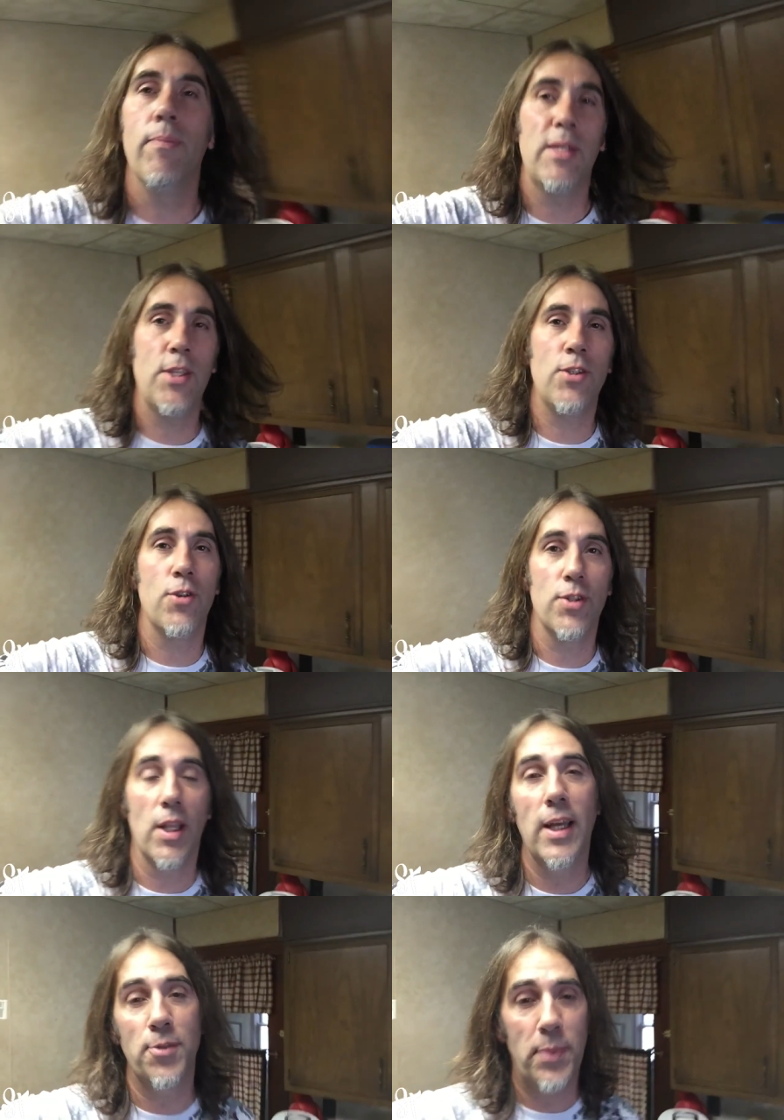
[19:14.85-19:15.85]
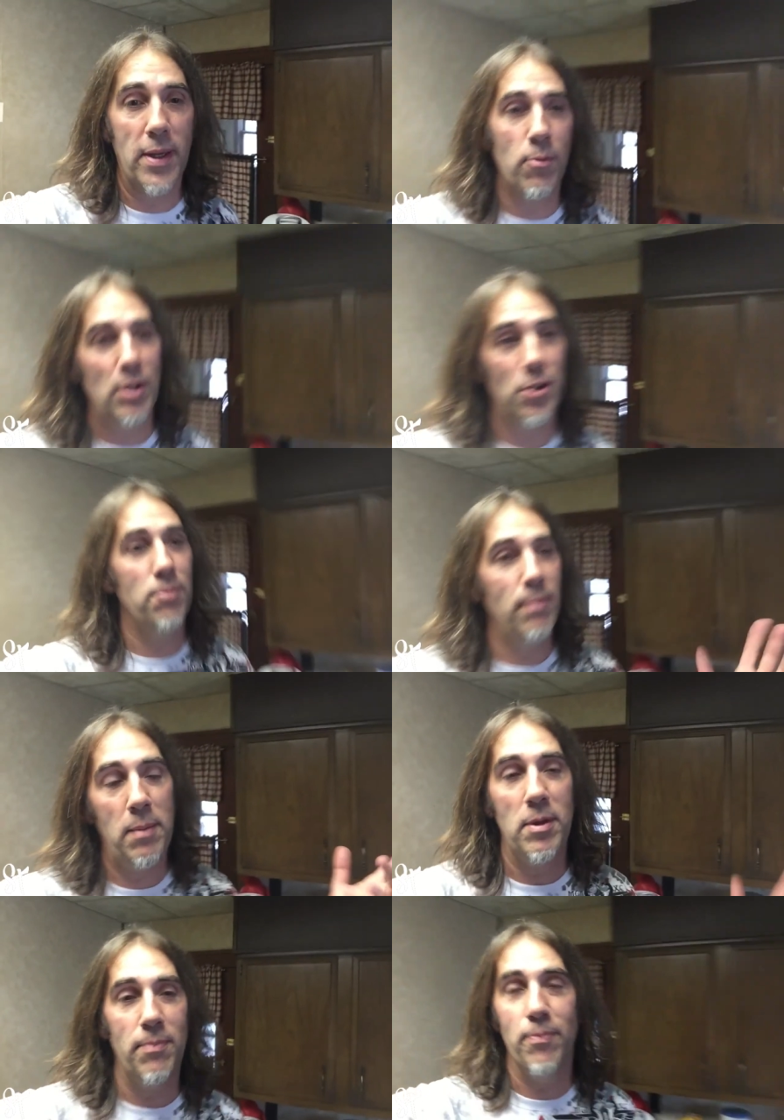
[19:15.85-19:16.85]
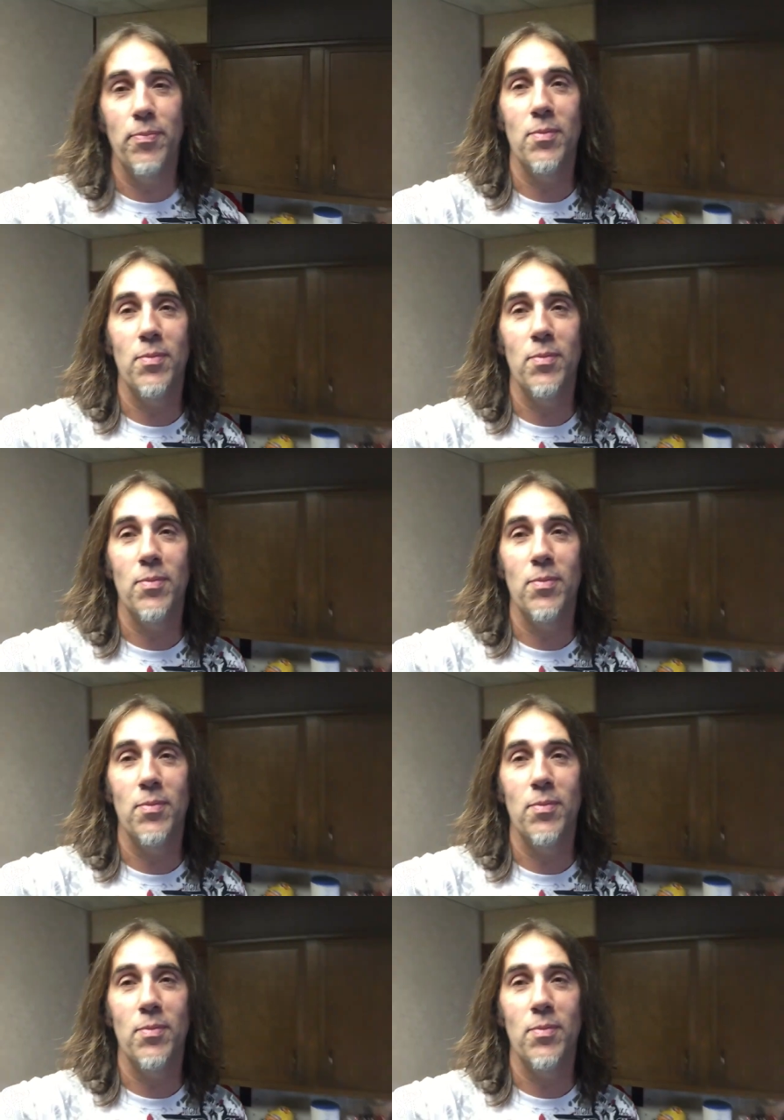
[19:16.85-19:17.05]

my sister's a lesbian, which maybe